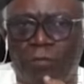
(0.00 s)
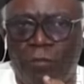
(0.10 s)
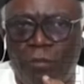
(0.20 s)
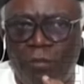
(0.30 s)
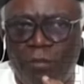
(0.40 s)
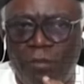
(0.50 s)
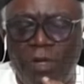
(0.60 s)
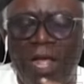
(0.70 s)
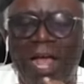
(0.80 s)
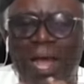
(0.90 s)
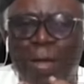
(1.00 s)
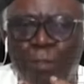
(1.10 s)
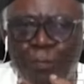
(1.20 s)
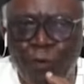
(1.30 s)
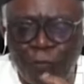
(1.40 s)
Council
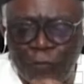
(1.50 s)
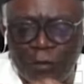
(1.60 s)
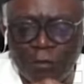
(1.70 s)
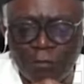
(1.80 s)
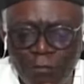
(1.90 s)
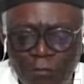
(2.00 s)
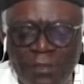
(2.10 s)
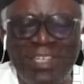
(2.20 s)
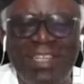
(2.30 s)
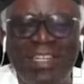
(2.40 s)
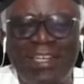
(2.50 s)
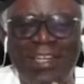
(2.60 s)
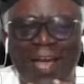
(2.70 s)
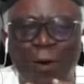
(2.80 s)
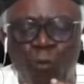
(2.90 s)
approved
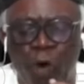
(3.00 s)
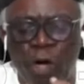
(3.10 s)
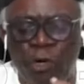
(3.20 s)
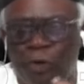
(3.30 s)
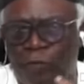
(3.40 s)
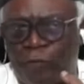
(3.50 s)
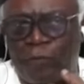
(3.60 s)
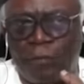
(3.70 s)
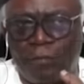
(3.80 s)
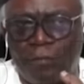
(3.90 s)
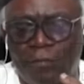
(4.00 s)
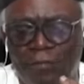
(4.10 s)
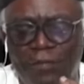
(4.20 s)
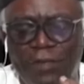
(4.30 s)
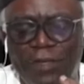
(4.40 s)
the award of
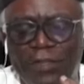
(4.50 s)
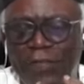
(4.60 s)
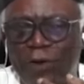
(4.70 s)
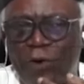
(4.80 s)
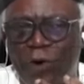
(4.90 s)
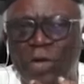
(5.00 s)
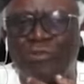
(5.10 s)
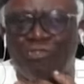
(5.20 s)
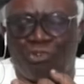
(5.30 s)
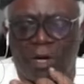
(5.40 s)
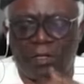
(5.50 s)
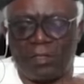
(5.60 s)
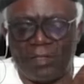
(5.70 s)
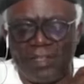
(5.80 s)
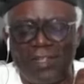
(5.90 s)
the
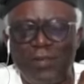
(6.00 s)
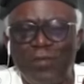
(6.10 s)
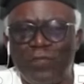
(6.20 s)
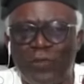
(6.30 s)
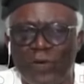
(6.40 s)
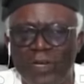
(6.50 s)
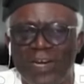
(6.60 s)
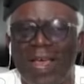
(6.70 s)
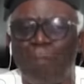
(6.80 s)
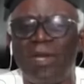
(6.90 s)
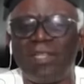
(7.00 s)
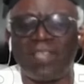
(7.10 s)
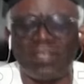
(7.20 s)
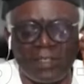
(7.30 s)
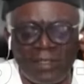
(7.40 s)
contract for the
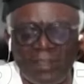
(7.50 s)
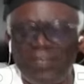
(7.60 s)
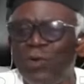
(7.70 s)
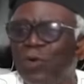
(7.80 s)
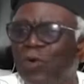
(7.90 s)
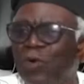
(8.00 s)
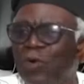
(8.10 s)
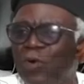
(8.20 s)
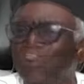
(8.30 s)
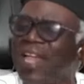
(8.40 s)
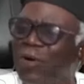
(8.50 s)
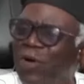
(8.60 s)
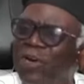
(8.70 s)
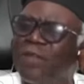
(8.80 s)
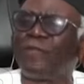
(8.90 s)
rehabilitation of the Port
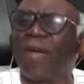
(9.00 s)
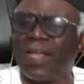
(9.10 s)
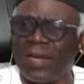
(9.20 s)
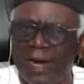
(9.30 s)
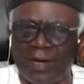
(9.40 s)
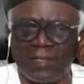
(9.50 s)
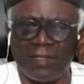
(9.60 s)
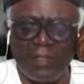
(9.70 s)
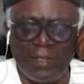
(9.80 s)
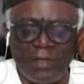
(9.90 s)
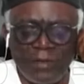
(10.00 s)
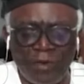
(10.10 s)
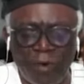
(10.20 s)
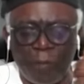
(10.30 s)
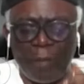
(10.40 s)
Harcourt refinery
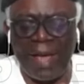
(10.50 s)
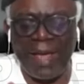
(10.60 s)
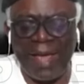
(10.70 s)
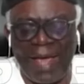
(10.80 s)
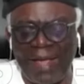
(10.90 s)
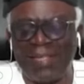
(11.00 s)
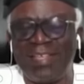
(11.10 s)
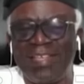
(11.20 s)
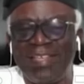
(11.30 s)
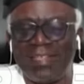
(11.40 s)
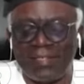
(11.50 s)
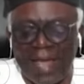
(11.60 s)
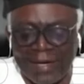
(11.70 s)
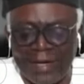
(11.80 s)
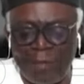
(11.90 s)
to Mayer
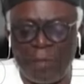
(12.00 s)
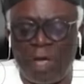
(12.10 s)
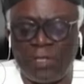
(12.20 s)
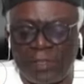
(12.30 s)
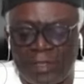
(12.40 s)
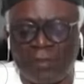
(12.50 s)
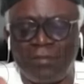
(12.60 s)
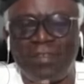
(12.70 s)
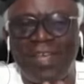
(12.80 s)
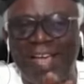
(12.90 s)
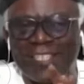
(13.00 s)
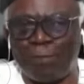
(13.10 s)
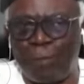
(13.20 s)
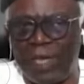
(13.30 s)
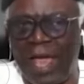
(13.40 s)
Technimont
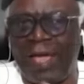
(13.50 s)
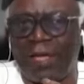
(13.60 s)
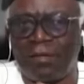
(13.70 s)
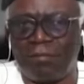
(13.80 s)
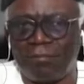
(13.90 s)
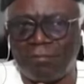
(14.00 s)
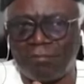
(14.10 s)
SPA